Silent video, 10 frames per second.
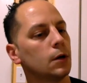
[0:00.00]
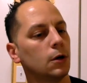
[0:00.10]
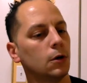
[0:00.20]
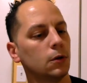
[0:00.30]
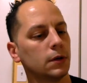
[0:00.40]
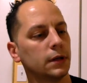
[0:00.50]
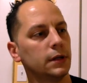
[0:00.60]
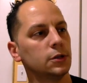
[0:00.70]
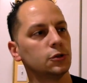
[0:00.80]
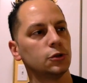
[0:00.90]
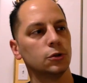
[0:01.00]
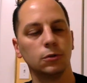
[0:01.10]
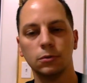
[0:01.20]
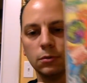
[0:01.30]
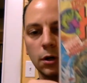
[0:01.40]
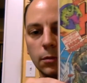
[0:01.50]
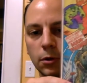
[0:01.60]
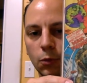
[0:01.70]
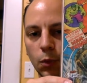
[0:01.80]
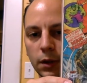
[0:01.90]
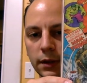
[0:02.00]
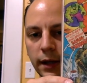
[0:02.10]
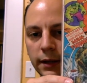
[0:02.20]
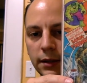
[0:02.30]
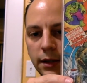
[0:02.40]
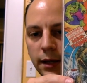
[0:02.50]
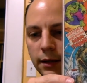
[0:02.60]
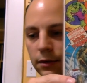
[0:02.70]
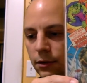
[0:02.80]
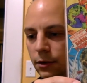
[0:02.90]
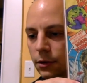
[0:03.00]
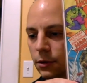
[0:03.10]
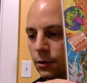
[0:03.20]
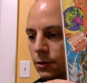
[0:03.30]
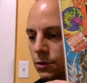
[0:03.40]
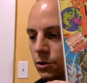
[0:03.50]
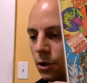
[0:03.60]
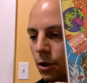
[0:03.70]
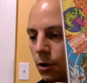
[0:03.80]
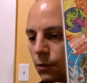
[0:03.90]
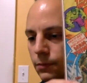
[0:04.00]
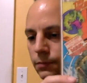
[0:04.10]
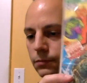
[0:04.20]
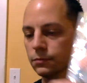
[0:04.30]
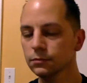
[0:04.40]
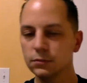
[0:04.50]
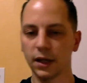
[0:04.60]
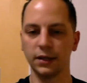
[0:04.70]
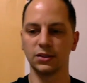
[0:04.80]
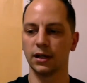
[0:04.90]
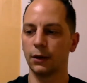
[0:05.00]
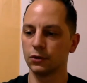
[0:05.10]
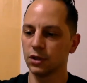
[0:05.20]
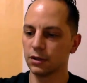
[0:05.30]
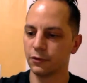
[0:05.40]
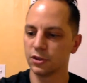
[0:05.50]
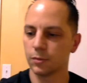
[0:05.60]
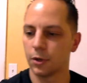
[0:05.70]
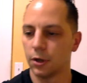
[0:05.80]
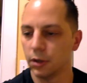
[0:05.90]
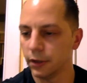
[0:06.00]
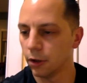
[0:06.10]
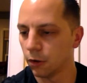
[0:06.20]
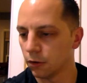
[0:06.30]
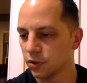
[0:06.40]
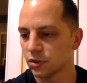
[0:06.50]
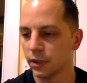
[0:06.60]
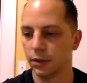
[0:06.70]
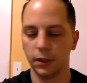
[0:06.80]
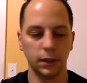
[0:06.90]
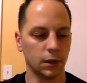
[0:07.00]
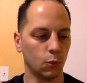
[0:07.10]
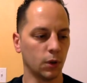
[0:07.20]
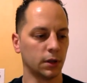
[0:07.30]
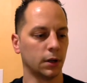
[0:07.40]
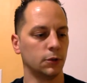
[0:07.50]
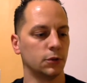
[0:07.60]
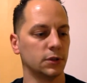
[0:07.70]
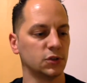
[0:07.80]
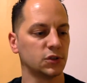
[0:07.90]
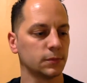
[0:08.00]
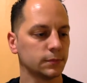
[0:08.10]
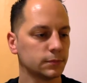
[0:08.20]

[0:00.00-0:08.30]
Hulk issue number 198. So, like I said, I was looking for some early Hulks in the 100s.